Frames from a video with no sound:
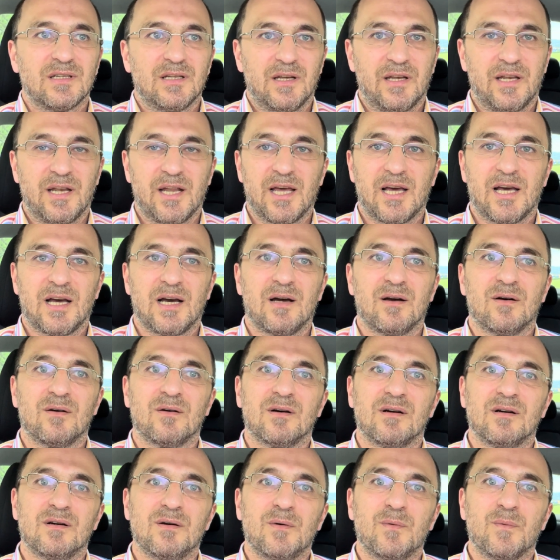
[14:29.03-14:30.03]
Now,
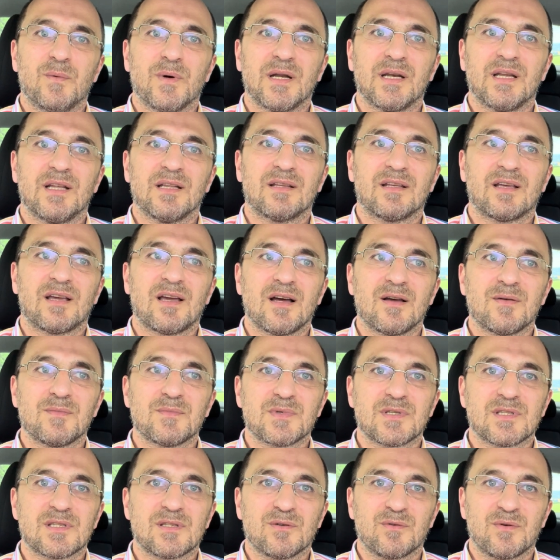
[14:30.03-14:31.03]
when it
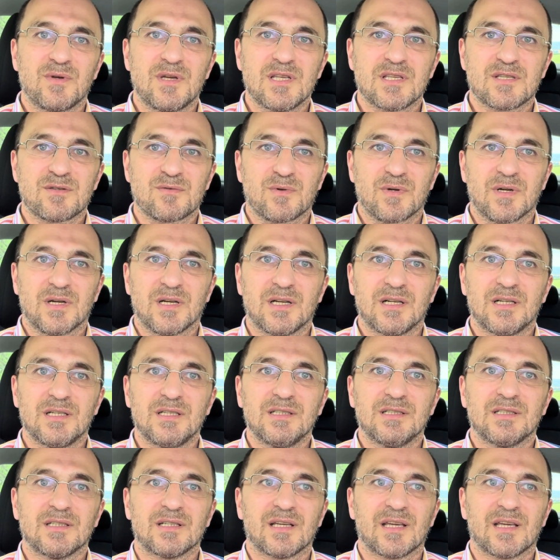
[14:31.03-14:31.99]
comes to Israel,